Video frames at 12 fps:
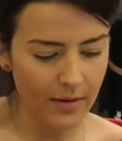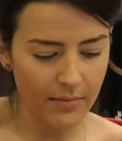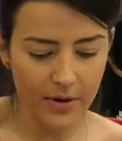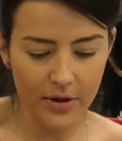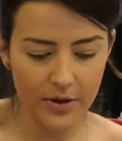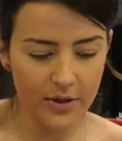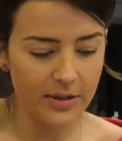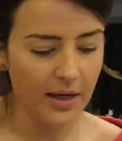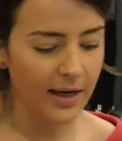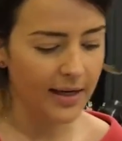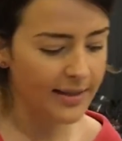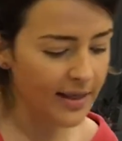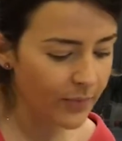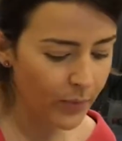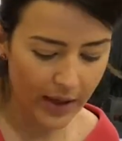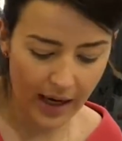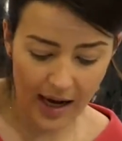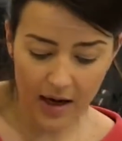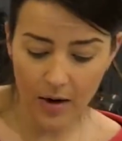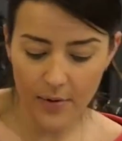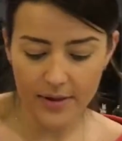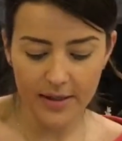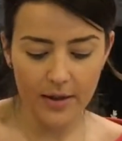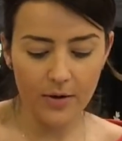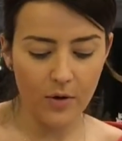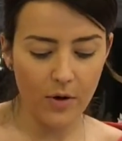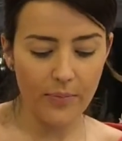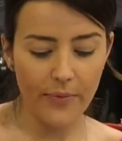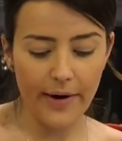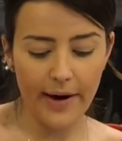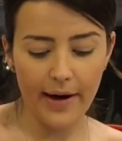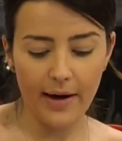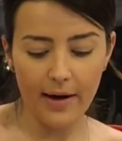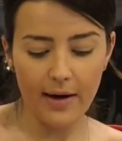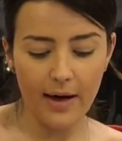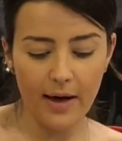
because like I said, we are going to incorporate